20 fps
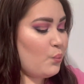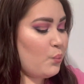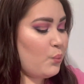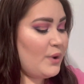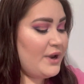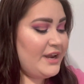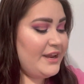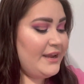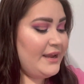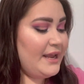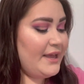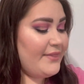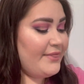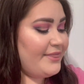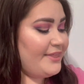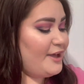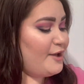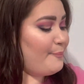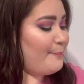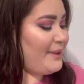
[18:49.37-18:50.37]
Winnie
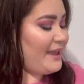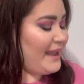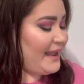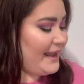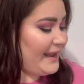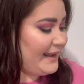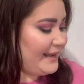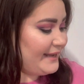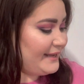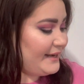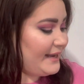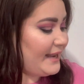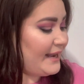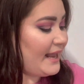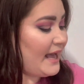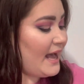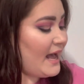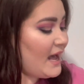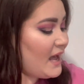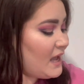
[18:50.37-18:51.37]
the Pan, and
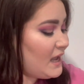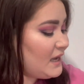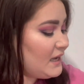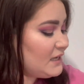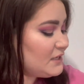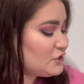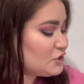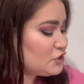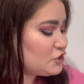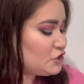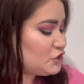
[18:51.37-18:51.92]
I